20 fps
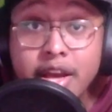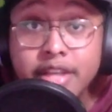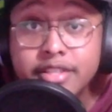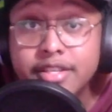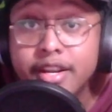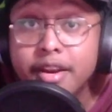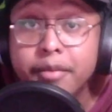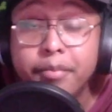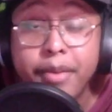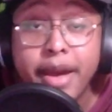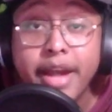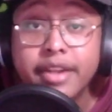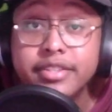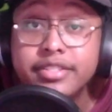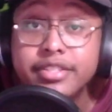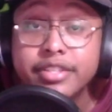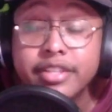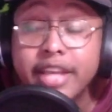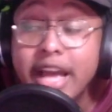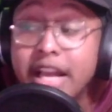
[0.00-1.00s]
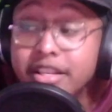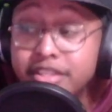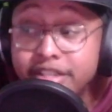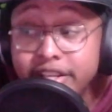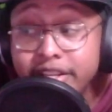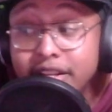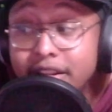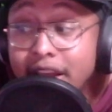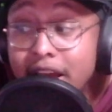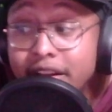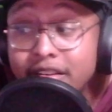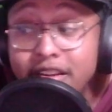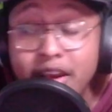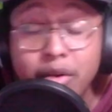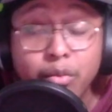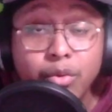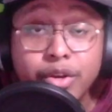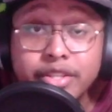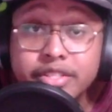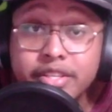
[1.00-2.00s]
Jaret Patterson got cheated out of
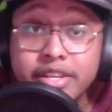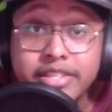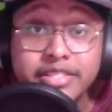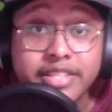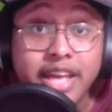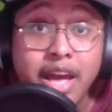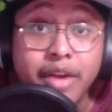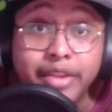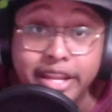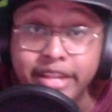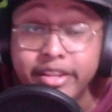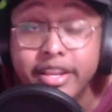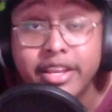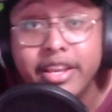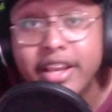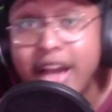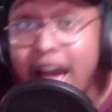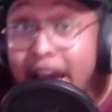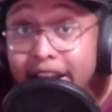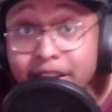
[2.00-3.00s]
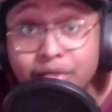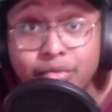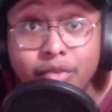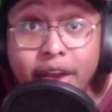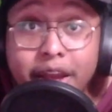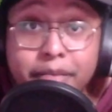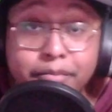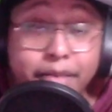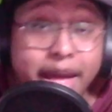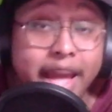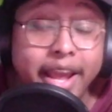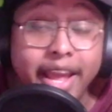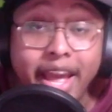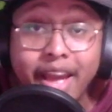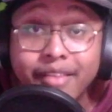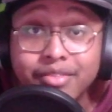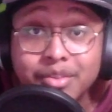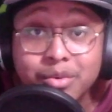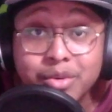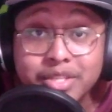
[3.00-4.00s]
that one touchdown and then got it right back
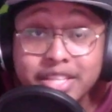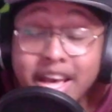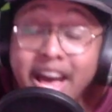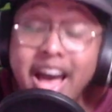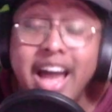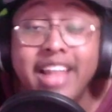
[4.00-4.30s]
afterwards.